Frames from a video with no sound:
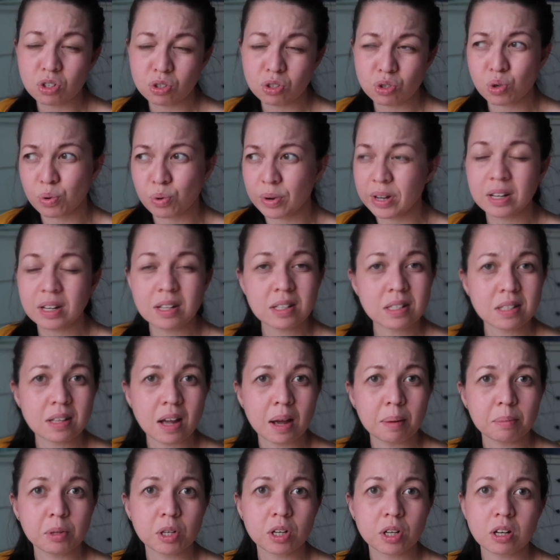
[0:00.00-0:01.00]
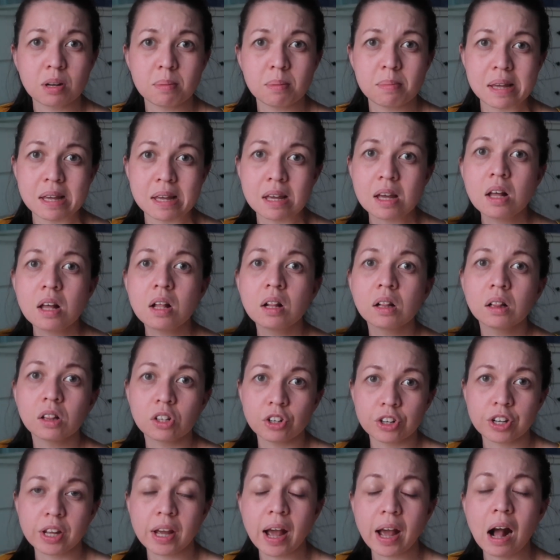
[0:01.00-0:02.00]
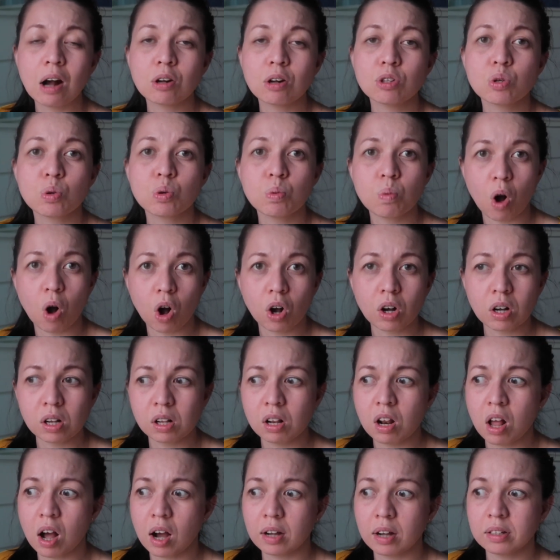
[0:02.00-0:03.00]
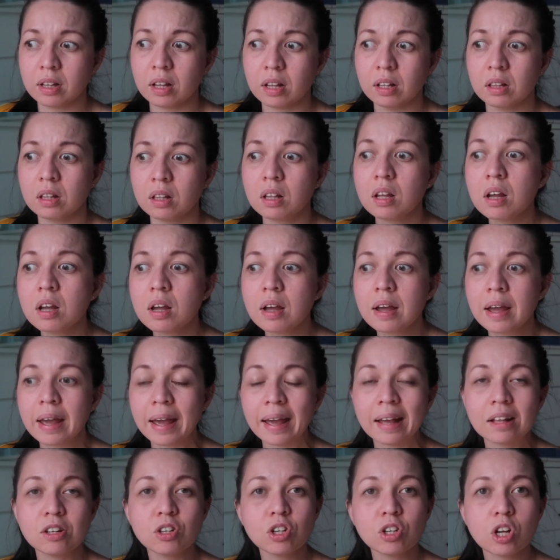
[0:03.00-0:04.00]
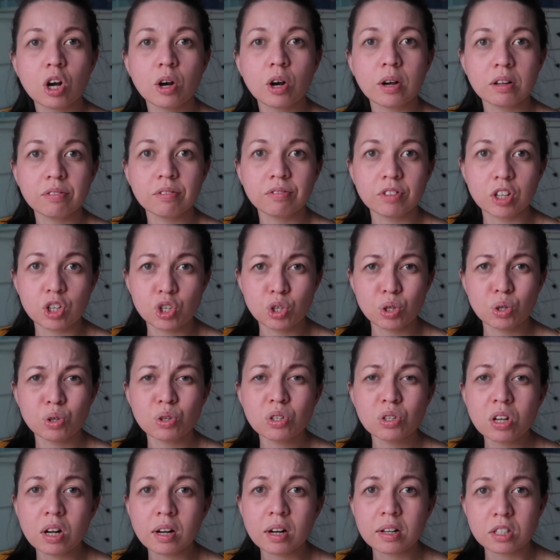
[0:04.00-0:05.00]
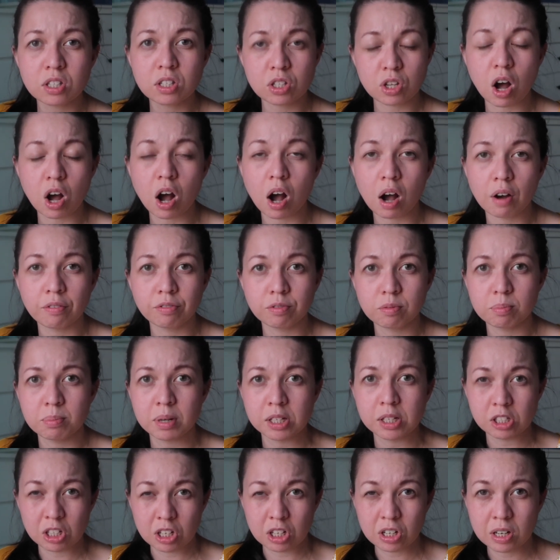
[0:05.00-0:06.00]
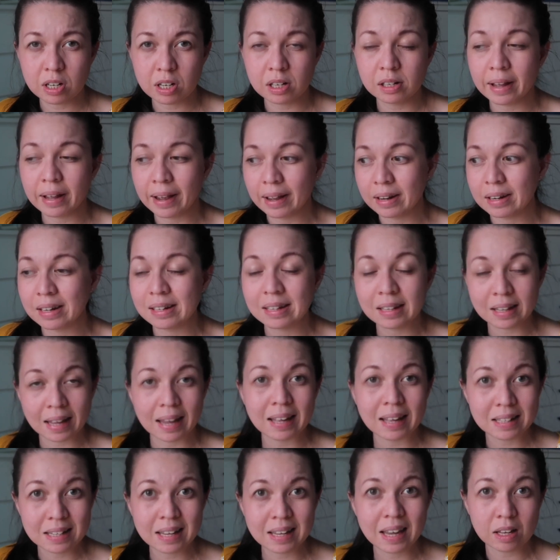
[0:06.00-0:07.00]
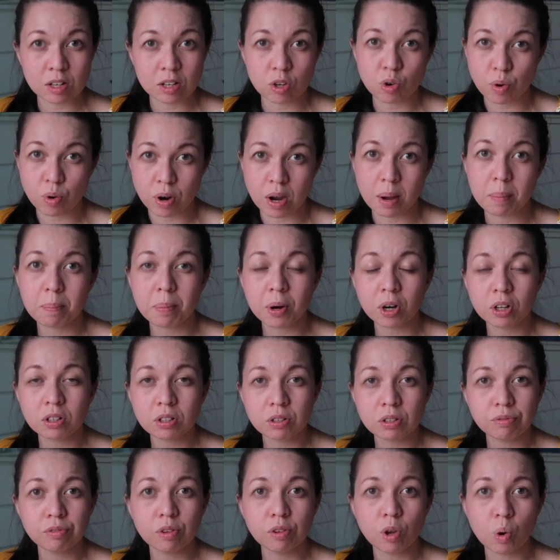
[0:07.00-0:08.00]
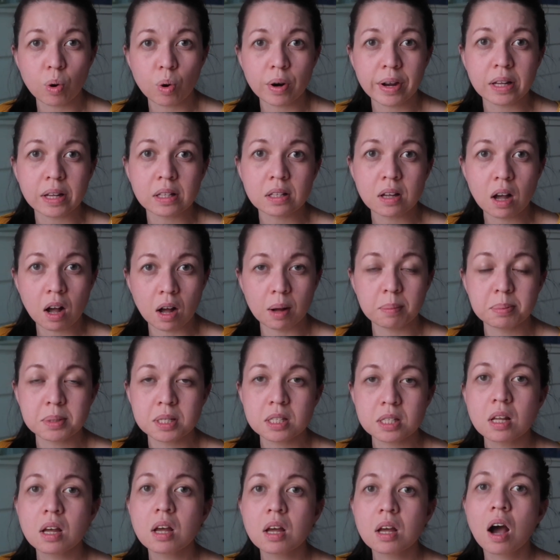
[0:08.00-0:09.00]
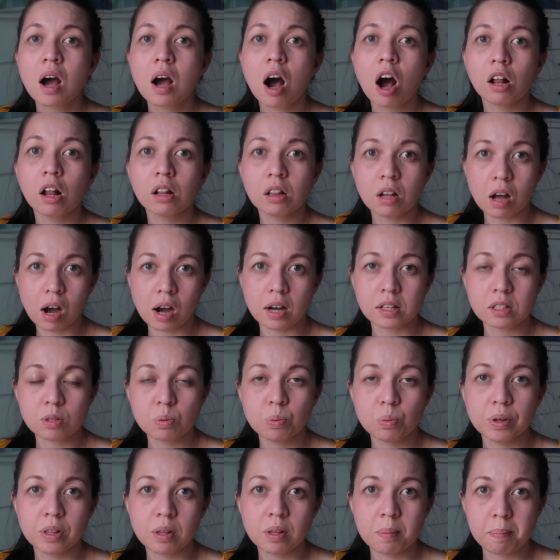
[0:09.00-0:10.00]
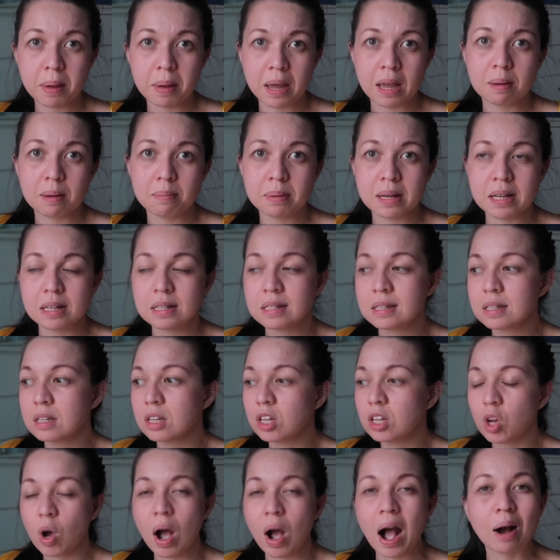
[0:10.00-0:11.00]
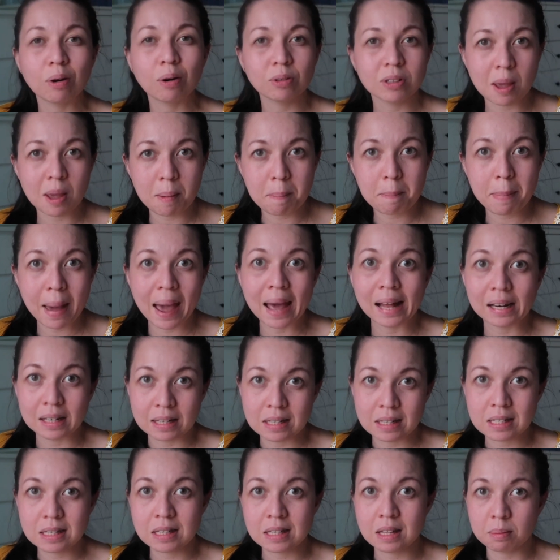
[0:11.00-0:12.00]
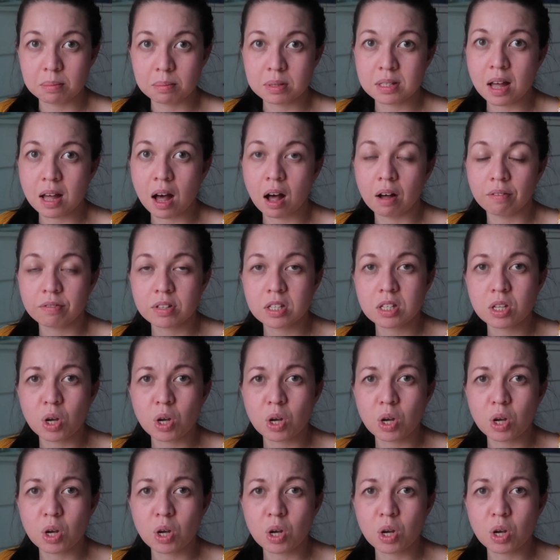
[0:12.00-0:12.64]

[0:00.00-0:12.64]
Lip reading: During this time they're gonna be learning how to walk a lot, and if the shoes are soft material and it can grip on the floor, it helps a lot with the babies, how they balance themselves.